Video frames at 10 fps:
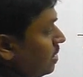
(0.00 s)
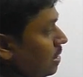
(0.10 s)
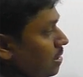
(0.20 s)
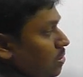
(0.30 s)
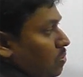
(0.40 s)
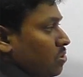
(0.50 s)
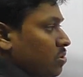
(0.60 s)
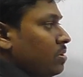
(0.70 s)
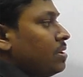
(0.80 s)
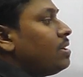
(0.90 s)
that you
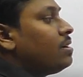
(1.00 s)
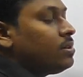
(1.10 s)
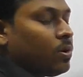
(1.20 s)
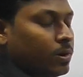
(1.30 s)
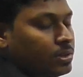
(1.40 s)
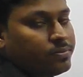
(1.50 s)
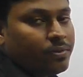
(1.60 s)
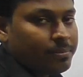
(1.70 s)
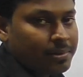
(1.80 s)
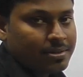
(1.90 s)
should learn all the
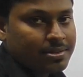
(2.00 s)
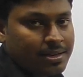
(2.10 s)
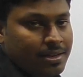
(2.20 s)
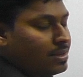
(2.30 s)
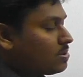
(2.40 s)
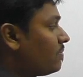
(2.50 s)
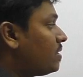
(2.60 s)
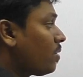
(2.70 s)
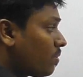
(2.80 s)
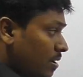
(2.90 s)
formulas, right? So
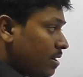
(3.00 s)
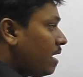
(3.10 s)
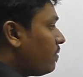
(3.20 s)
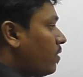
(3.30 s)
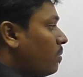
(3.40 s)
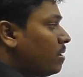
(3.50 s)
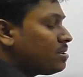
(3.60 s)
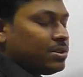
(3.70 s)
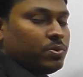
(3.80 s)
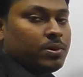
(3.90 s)
without learning
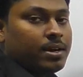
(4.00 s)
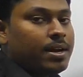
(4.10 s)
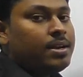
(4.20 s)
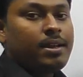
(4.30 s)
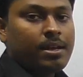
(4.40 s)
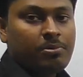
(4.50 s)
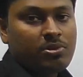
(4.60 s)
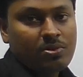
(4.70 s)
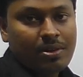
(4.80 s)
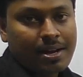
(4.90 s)
formulas, you can't
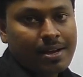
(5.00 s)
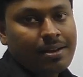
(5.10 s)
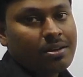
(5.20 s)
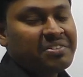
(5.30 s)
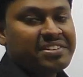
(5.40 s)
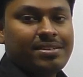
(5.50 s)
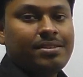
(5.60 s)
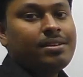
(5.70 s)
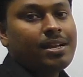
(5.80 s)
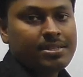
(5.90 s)
able to crack a question
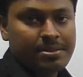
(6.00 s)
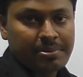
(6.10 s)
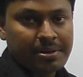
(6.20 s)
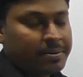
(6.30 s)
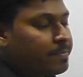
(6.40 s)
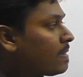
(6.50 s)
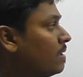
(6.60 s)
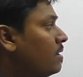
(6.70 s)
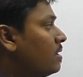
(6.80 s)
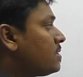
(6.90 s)
in algebra.
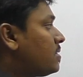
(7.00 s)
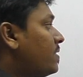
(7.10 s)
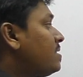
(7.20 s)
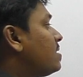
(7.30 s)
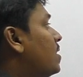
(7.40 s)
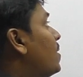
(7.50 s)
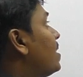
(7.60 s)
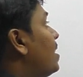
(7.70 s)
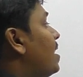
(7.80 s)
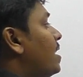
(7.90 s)
So friends, now
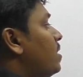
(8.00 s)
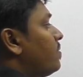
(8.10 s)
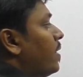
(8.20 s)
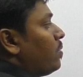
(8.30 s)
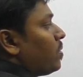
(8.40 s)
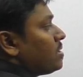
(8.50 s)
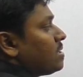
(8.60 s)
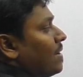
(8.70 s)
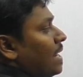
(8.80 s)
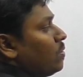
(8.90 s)
our target to find what is
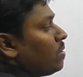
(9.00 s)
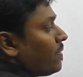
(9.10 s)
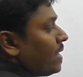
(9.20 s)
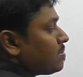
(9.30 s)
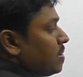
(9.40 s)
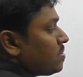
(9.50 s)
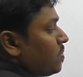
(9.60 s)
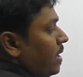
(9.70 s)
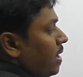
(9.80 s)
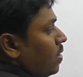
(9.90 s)
the value of x plus
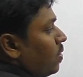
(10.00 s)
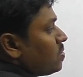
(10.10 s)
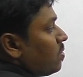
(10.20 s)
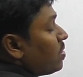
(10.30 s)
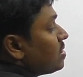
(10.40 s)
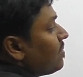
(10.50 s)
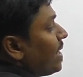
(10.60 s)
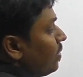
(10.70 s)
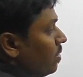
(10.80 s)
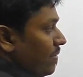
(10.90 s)
y and also what is the
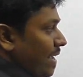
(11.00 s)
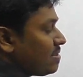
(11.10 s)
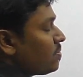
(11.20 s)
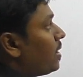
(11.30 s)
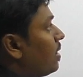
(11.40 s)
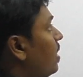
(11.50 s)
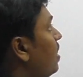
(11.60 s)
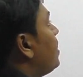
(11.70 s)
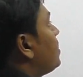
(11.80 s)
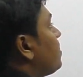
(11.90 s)
value of xy,
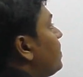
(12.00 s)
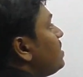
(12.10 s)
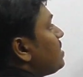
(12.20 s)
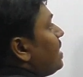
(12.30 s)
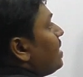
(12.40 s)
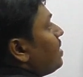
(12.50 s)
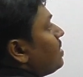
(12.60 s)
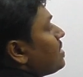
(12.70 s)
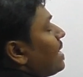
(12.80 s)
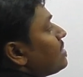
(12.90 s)
right? So friends, here it
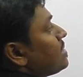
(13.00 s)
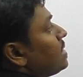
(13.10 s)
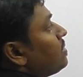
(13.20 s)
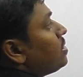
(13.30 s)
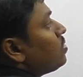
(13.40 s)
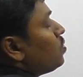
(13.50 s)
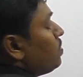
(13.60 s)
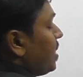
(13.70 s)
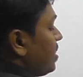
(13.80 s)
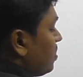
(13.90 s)
is x is equal to 2
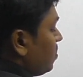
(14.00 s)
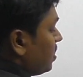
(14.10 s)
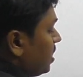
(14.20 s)
plus root